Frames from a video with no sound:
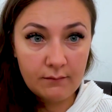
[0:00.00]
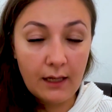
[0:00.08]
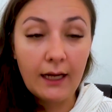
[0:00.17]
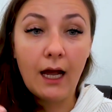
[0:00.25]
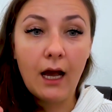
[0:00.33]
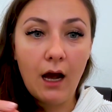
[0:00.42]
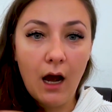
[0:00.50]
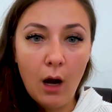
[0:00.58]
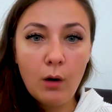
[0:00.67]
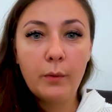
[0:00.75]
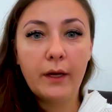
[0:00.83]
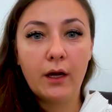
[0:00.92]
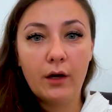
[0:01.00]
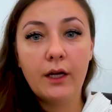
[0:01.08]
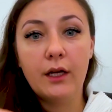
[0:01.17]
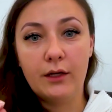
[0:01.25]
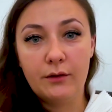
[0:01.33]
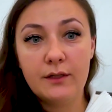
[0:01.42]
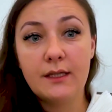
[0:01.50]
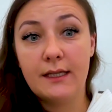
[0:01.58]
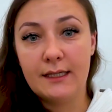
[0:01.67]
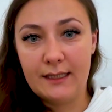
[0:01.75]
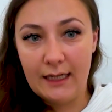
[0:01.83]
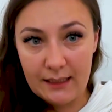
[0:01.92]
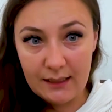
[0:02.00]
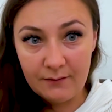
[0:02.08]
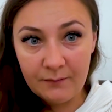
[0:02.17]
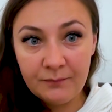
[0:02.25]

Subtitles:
Like, how are we going to use this data?